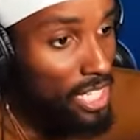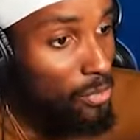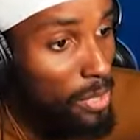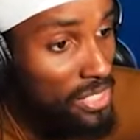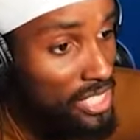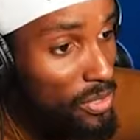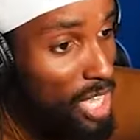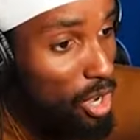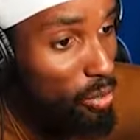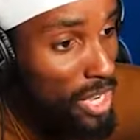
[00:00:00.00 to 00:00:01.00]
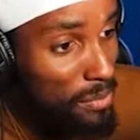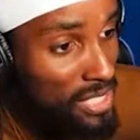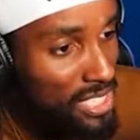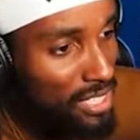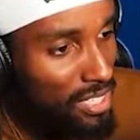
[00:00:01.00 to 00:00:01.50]
Rey Mysterio. Oh, roll
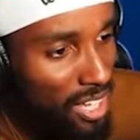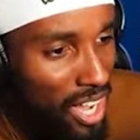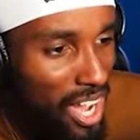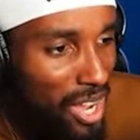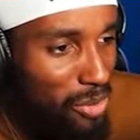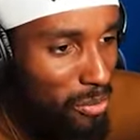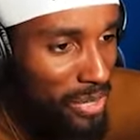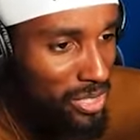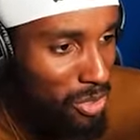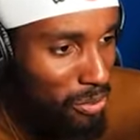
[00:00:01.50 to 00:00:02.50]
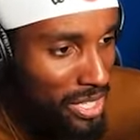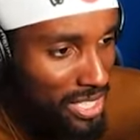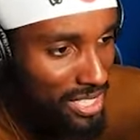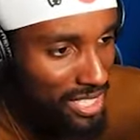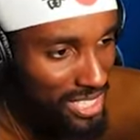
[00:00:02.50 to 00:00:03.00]
break.
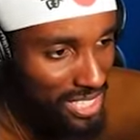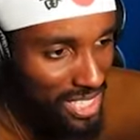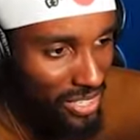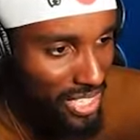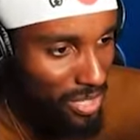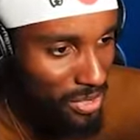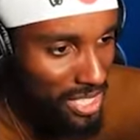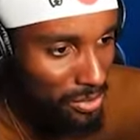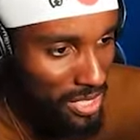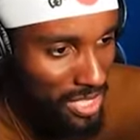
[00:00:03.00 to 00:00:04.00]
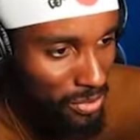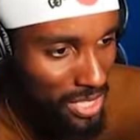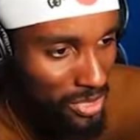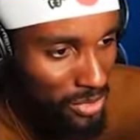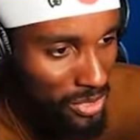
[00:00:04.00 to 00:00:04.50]
Okay, we're good. We'll
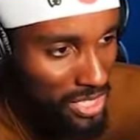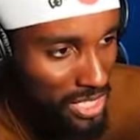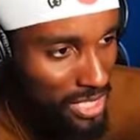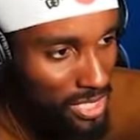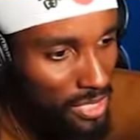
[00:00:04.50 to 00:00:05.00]
get you.